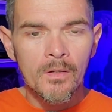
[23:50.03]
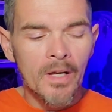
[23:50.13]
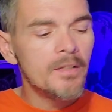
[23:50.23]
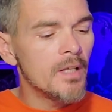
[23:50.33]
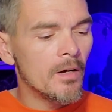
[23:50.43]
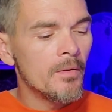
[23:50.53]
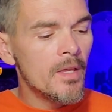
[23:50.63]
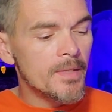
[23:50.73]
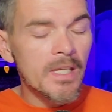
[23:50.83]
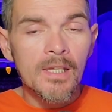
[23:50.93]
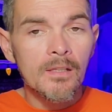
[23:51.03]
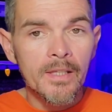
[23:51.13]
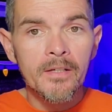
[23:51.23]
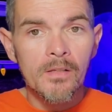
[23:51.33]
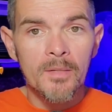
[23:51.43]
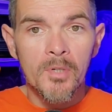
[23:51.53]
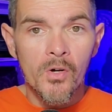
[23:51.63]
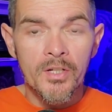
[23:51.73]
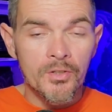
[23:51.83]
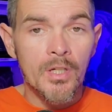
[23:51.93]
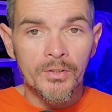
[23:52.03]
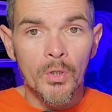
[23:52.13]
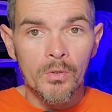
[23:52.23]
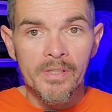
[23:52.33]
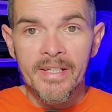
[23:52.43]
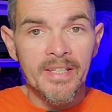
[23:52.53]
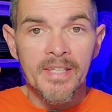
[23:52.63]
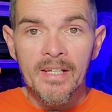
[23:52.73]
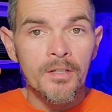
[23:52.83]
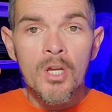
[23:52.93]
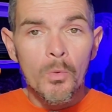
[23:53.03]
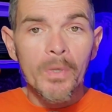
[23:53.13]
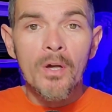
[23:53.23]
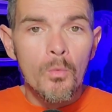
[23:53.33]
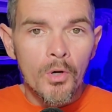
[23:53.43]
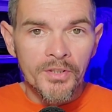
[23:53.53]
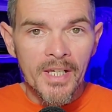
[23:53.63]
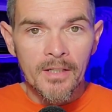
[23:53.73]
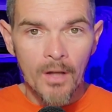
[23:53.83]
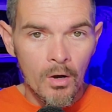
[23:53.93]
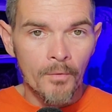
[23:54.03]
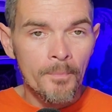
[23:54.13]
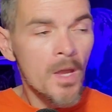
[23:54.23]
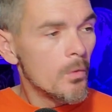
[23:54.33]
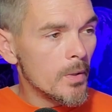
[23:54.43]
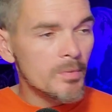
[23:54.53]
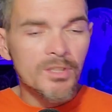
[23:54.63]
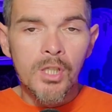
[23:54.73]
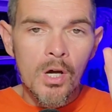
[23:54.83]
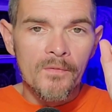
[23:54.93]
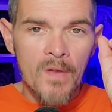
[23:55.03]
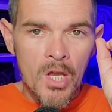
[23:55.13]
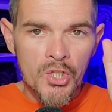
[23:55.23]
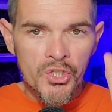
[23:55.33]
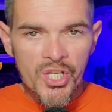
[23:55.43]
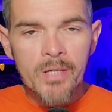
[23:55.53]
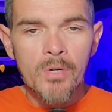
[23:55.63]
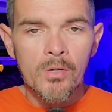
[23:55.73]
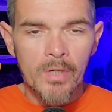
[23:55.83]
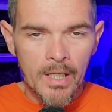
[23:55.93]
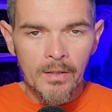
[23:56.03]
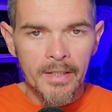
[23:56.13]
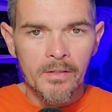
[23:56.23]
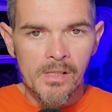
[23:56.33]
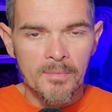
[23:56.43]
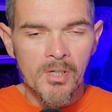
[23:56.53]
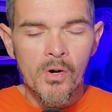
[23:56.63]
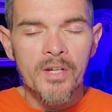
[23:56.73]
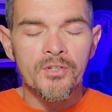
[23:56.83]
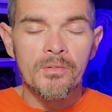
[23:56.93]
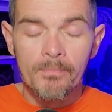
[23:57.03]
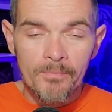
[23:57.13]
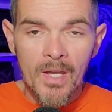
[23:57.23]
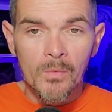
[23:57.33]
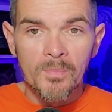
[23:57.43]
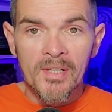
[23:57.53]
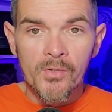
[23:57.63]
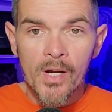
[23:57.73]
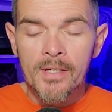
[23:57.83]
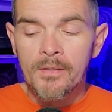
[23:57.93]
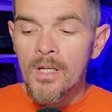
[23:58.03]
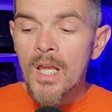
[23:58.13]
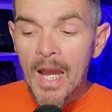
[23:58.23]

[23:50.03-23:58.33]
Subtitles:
Right? Now, the illegal immigration, I totally get that. We don't want that at all. We would love zero illegal immigration. That would be great.